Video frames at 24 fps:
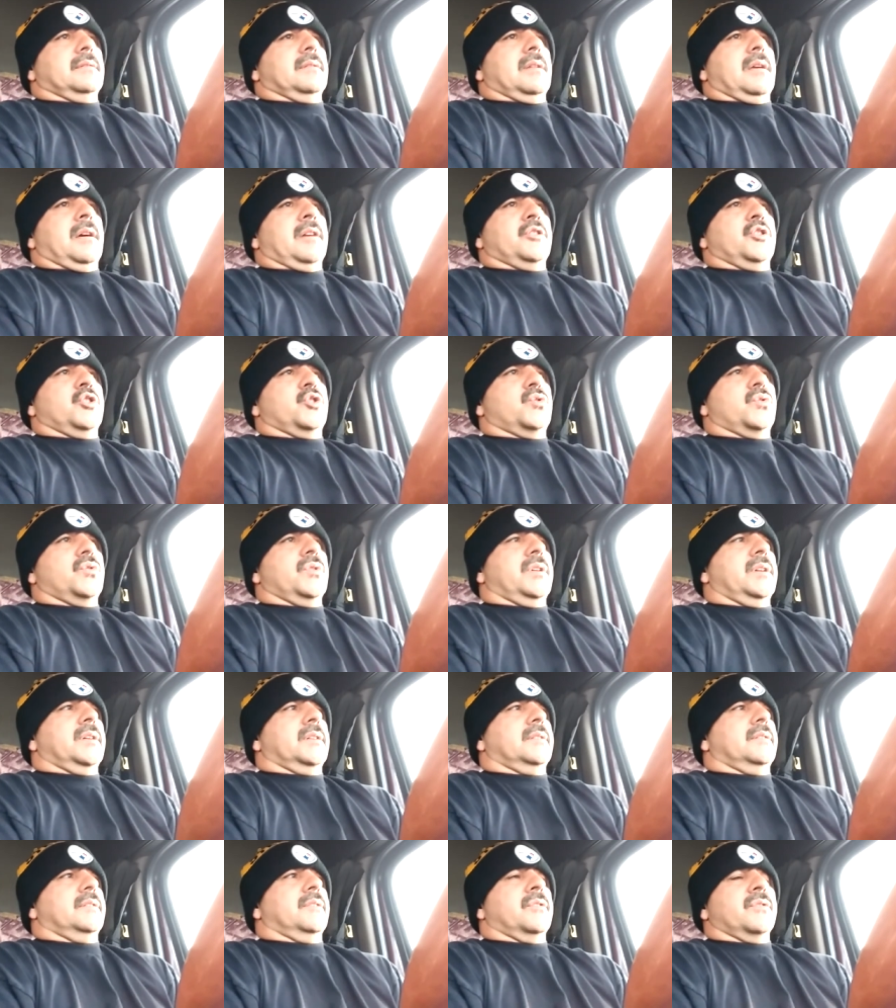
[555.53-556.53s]
on your
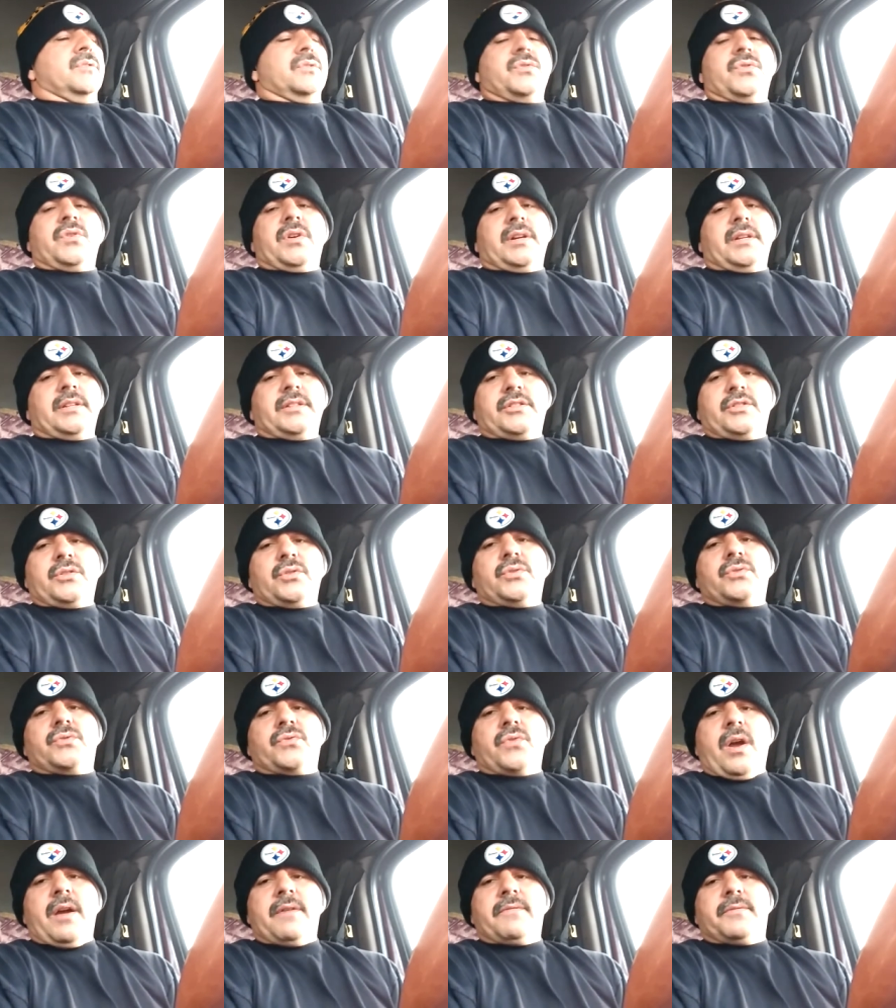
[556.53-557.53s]
truck is still
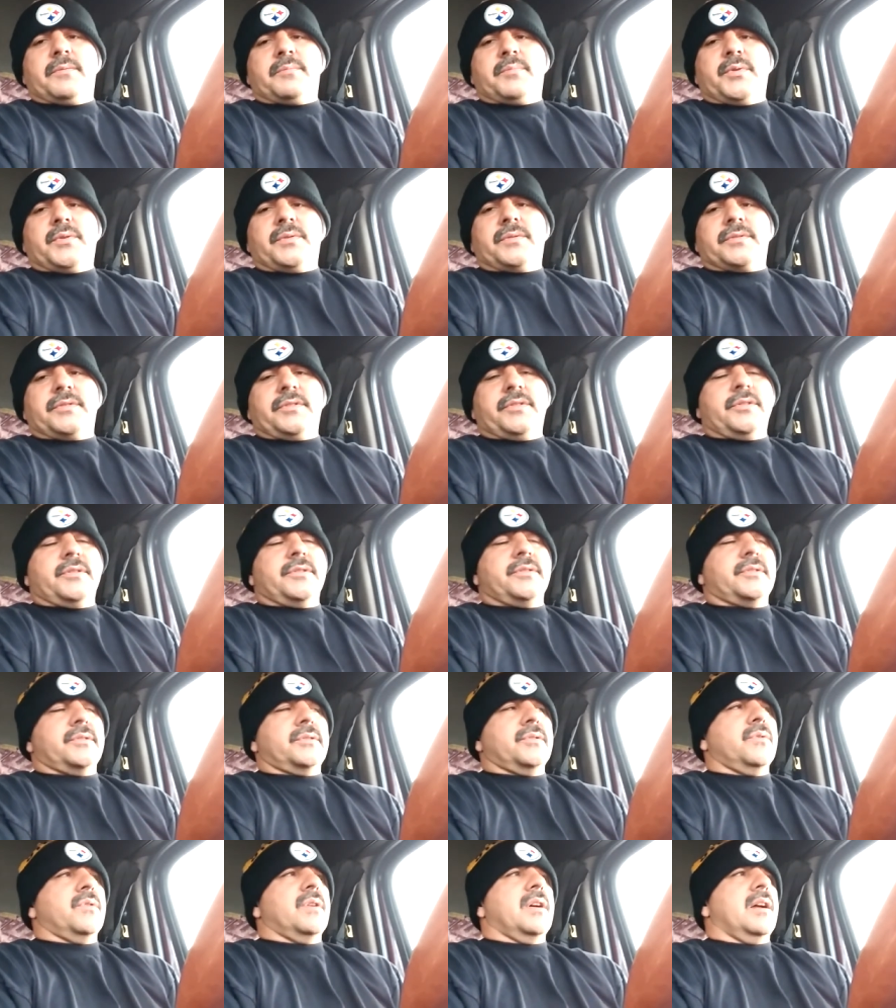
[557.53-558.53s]
drivable. You
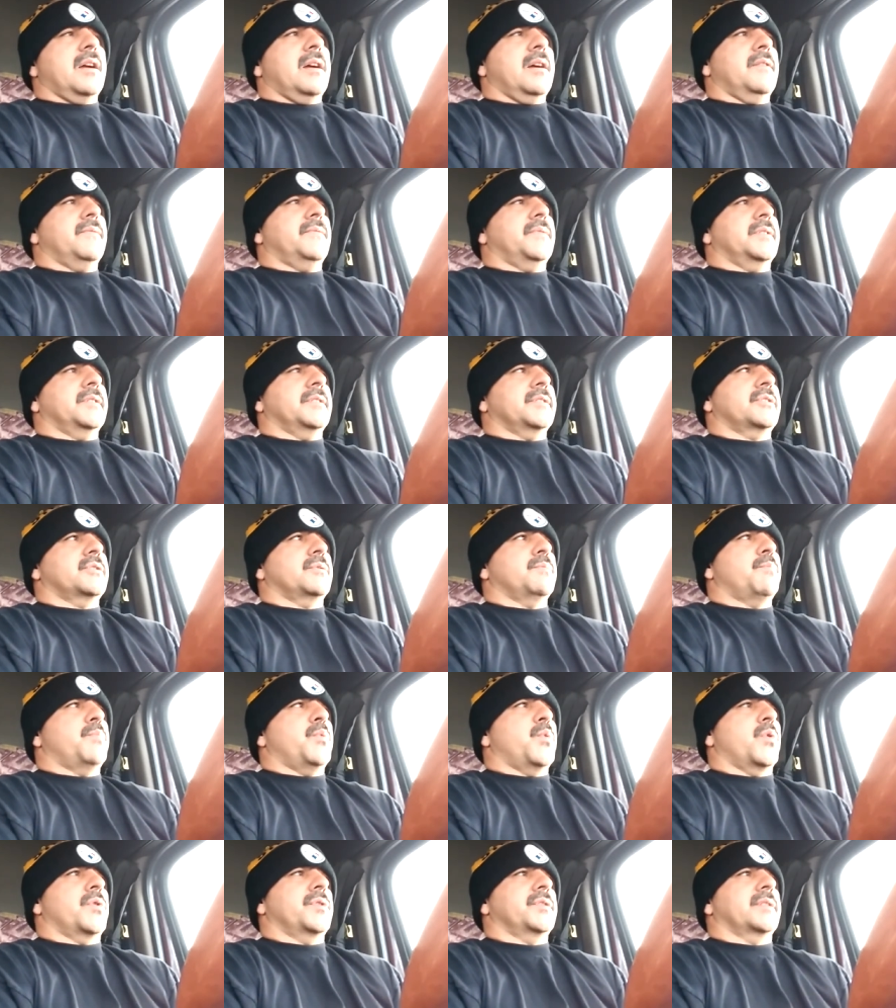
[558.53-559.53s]
still have
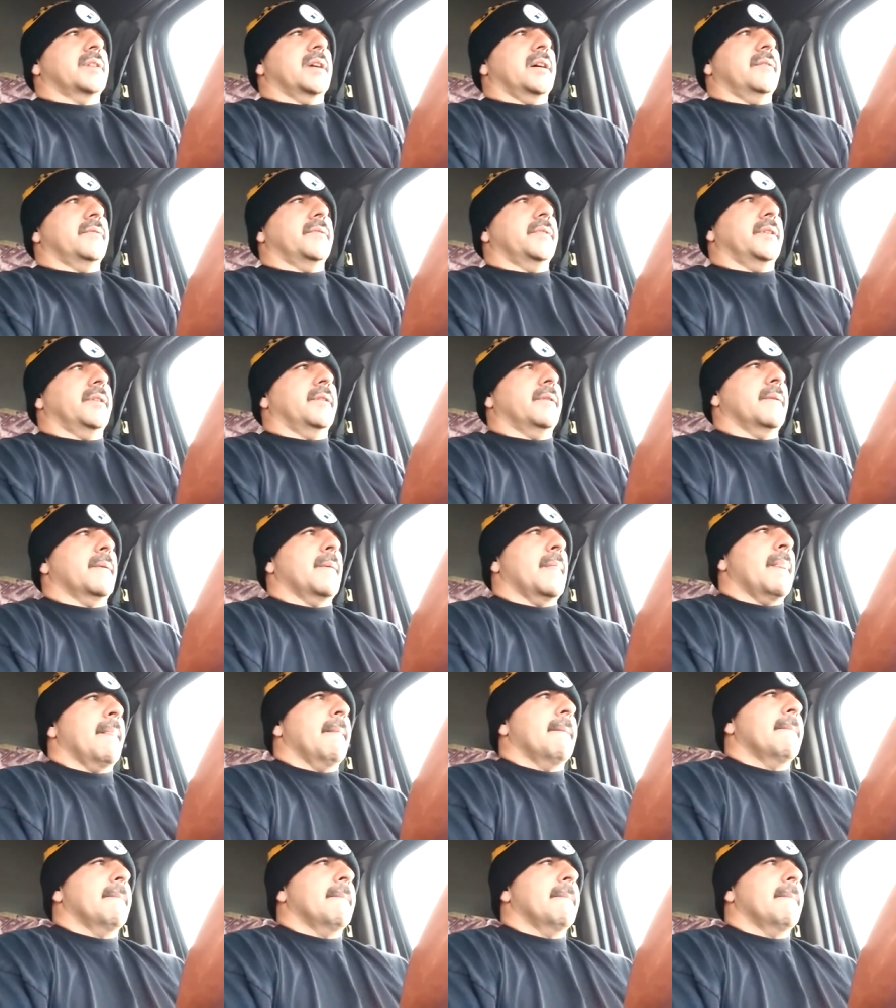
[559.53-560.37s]
support down there